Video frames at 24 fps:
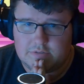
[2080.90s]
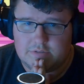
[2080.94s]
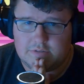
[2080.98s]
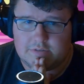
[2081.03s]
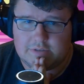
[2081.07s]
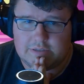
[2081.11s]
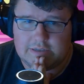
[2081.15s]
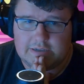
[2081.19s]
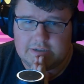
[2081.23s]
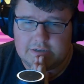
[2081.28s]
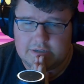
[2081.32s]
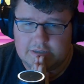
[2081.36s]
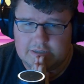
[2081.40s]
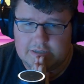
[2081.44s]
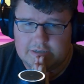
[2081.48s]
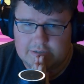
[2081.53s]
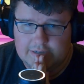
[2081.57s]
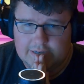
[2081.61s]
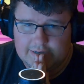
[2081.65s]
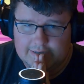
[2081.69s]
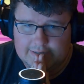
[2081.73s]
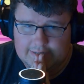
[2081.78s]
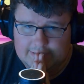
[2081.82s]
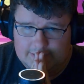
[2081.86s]
thing, and
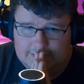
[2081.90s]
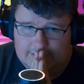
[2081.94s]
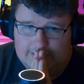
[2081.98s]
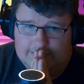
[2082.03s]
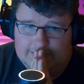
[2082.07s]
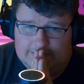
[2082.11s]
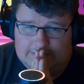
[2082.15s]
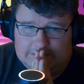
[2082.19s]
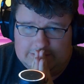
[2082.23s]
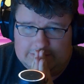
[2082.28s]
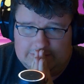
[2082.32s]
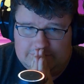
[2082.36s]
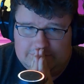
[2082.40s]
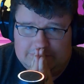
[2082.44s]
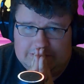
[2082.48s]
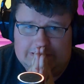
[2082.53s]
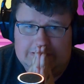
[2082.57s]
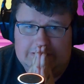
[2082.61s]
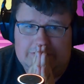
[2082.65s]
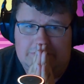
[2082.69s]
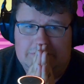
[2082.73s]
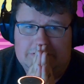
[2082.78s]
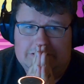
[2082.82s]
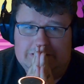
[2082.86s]
I couldn't
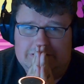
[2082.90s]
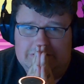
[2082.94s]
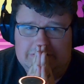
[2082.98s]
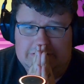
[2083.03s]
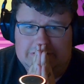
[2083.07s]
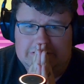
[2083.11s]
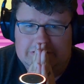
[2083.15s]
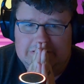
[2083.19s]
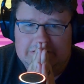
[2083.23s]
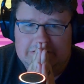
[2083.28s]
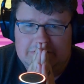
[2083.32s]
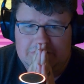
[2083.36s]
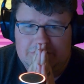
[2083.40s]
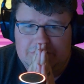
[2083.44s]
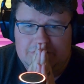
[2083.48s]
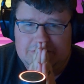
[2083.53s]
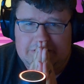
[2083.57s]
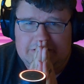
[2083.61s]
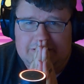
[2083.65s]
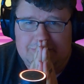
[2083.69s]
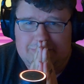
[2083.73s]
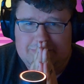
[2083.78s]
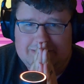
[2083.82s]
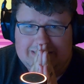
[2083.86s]
find the ones I was looking for.
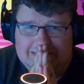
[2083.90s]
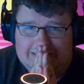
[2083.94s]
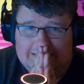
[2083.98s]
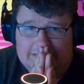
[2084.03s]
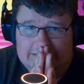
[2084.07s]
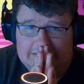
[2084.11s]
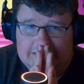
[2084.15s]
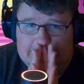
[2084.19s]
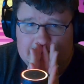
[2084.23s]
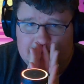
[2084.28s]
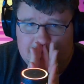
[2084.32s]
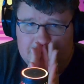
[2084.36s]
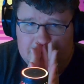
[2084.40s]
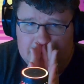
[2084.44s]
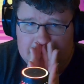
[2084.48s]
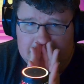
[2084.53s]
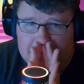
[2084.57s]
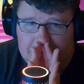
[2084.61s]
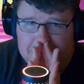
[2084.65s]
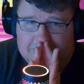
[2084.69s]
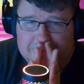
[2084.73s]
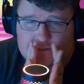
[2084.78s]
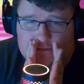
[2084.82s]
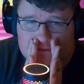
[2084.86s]
I'm sorry if you're
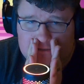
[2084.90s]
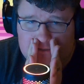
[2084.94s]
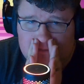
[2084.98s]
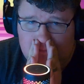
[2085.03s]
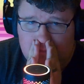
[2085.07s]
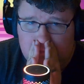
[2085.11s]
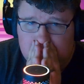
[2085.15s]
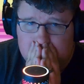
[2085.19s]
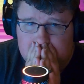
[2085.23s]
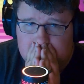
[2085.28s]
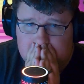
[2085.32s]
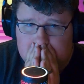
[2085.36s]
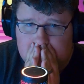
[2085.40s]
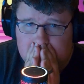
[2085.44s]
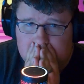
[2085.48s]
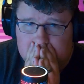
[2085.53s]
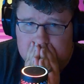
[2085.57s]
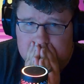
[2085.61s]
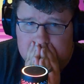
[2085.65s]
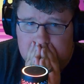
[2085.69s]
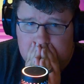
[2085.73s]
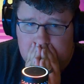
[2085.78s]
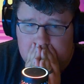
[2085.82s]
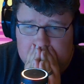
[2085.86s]
not mentioned. Please don't
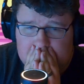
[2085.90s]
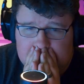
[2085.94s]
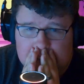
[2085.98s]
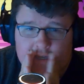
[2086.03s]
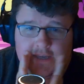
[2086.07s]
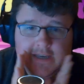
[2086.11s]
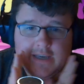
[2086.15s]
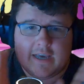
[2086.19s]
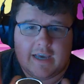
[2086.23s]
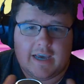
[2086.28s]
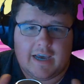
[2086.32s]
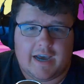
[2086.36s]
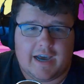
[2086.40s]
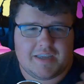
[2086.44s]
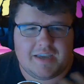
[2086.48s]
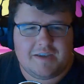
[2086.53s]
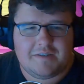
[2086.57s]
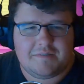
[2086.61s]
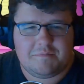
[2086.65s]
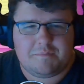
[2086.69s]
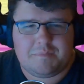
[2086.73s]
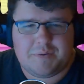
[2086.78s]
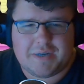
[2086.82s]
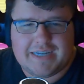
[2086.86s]
hate me.
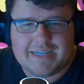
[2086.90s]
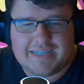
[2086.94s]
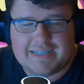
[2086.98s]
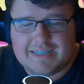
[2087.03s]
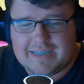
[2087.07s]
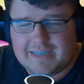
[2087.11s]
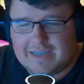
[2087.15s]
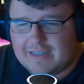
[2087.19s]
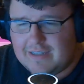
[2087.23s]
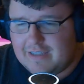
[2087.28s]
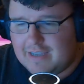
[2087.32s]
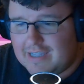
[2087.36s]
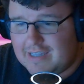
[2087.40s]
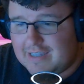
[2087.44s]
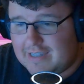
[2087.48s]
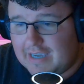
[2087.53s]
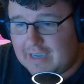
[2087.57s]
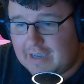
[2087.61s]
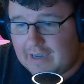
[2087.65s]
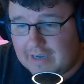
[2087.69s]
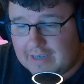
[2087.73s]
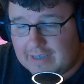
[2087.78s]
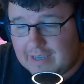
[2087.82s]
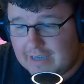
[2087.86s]
But
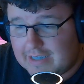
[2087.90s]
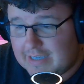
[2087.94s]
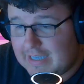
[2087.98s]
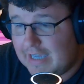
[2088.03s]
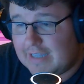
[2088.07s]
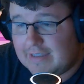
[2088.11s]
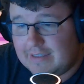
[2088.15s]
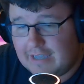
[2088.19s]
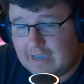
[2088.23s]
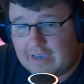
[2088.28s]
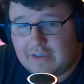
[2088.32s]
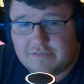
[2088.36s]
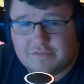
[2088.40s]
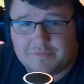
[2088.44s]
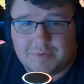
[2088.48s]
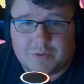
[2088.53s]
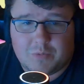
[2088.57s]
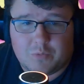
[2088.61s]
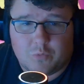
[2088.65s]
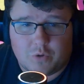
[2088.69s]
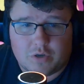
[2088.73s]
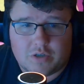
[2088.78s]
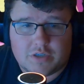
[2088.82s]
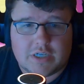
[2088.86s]
again, they have
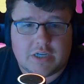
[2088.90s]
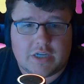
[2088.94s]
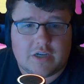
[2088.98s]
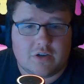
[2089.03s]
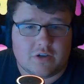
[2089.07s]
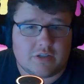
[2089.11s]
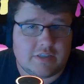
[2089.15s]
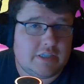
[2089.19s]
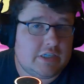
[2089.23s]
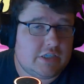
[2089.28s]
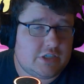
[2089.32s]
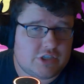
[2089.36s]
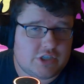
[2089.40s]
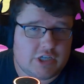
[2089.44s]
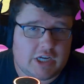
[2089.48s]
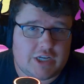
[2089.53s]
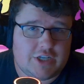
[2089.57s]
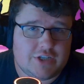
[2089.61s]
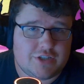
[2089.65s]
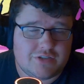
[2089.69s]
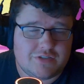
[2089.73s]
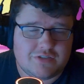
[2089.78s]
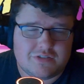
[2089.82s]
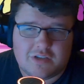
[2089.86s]
been working on these
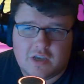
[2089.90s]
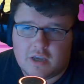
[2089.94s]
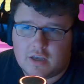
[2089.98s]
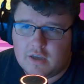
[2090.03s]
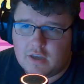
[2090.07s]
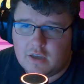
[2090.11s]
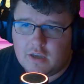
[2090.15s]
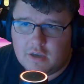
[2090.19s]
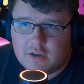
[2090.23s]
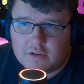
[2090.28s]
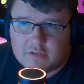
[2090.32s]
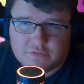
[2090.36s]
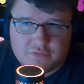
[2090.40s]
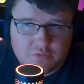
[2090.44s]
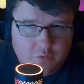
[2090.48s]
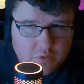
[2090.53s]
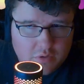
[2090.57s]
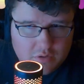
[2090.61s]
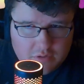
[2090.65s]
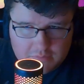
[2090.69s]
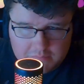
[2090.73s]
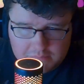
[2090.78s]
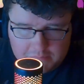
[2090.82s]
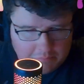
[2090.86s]
changes
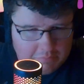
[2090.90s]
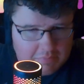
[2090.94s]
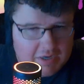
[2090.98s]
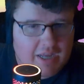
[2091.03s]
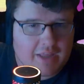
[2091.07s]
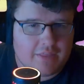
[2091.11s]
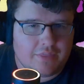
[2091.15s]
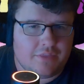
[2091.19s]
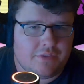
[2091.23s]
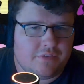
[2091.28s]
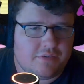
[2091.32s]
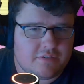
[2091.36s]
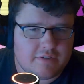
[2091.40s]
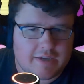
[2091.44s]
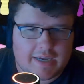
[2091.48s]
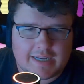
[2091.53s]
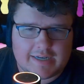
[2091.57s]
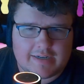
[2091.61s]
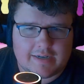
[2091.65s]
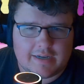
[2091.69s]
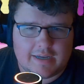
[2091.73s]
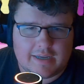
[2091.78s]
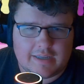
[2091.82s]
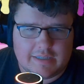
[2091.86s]
for months,
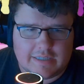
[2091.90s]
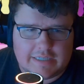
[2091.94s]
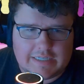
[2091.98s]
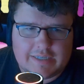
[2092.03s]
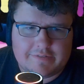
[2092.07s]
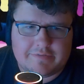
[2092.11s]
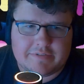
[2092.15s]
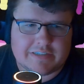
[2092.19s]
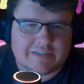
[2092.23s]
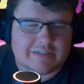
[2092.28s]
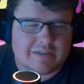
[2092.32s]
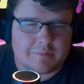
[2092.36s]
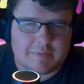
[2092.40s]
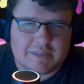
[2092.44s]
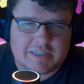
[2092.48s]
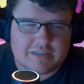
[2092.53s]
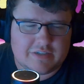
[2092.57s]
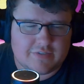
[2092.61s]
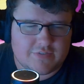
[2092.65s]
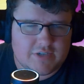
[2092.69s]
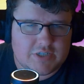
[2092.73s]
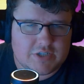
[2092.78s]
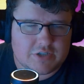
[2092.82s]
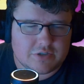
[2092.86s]
and even some of
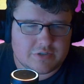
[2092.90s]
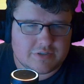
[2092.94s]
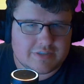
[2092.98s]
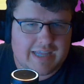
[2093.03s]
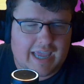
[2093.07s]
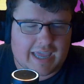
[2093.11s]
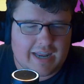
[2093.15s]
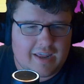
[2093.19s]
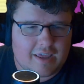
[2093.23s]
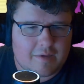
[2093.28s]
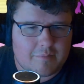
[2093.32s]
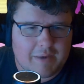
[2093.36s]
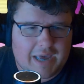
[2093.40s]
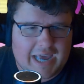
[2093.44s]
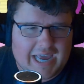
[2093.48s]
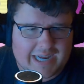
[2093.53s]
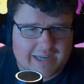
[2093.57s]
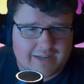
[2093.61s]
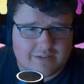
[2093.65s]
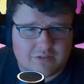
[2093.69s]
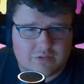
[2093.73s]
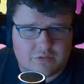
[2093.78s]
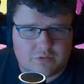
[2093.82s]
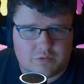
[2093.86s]
these features dating
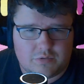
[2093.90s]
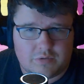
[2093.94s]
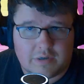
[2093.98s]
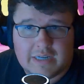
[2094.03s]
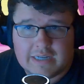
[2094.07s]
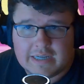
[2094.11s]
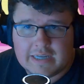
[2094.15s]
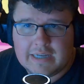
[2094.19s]
back to